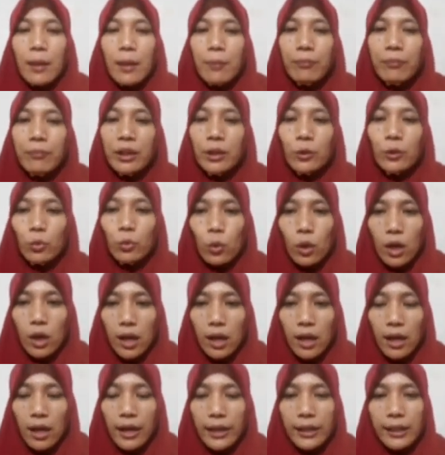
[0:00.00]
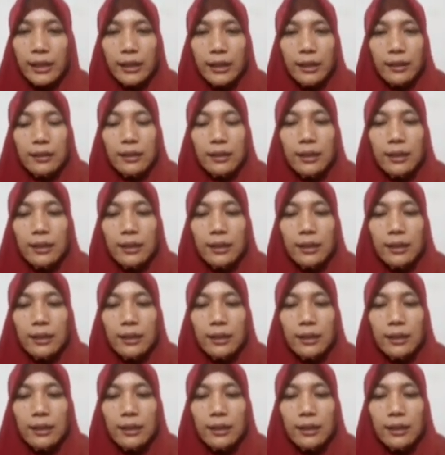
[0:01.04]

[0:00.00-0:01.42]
Meanwhile,